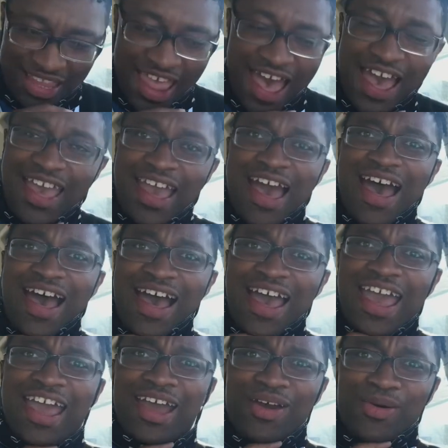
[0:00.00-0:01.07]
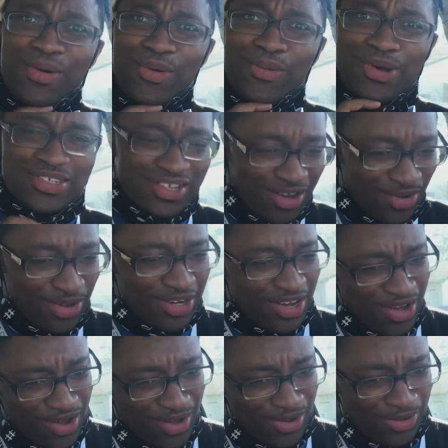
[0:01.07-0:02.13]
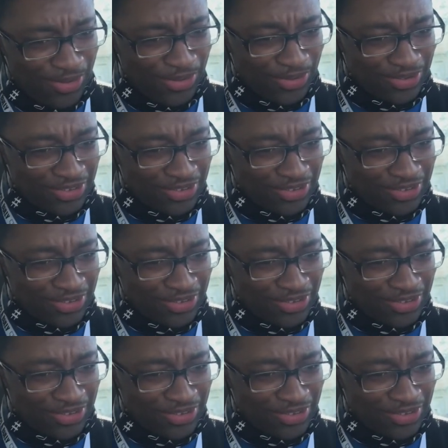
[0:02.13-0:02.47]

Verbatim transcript: Hi, hi. What's going on?